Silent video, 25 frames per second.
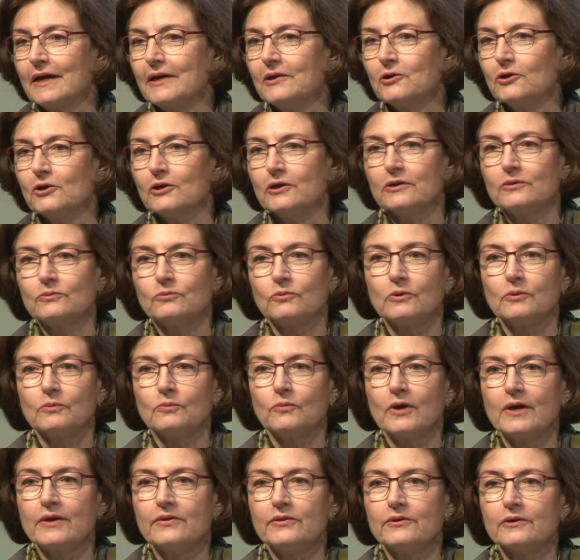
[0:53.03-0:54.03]
heard were
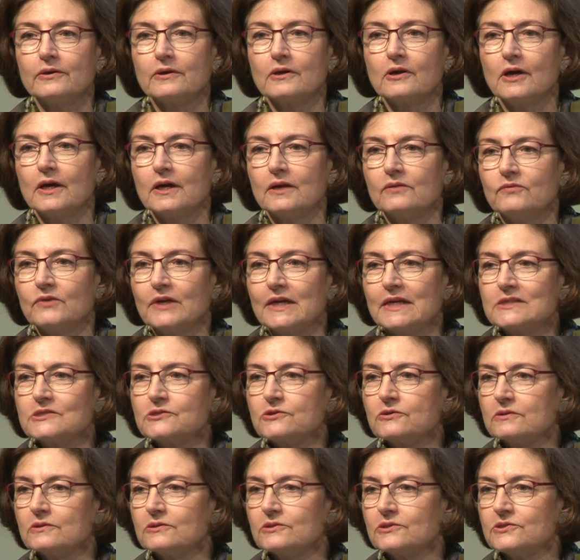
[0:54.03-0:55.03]
whether
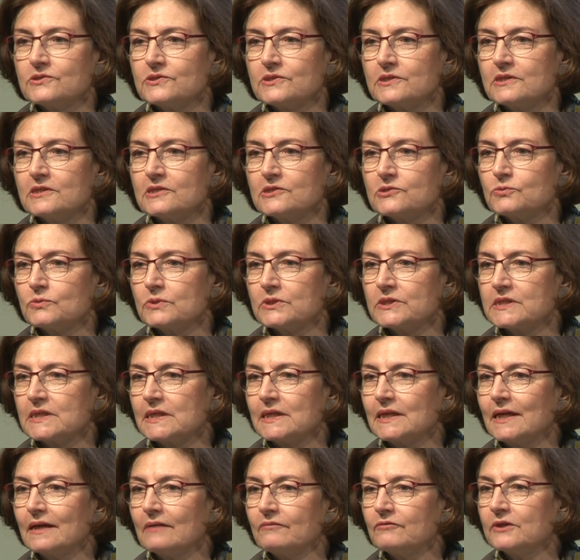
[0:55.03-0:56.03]
cardiovascular disease was
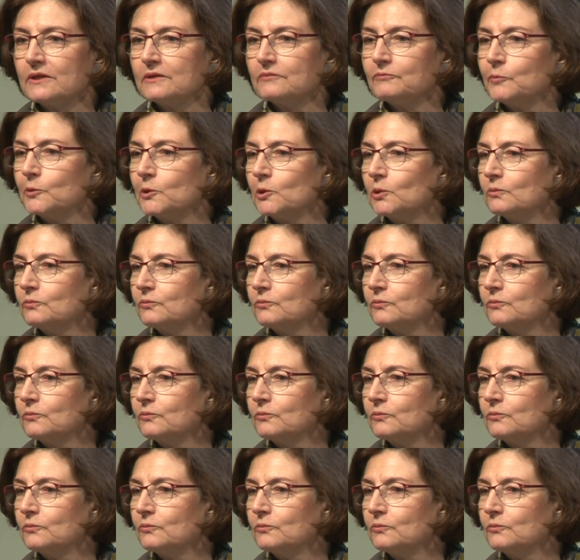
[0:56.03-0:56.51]
inevitable